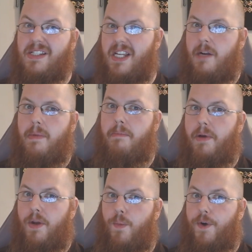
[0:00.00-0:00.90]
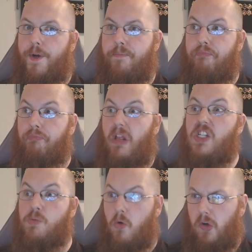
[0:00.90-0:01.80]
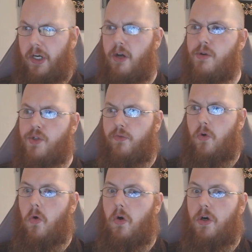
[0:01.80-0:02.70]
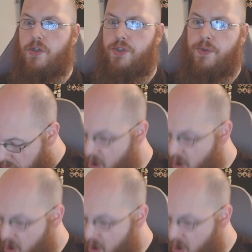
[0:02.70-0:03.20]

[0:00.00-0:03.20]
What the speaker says: cinnamon bun one, S'moreos, of course.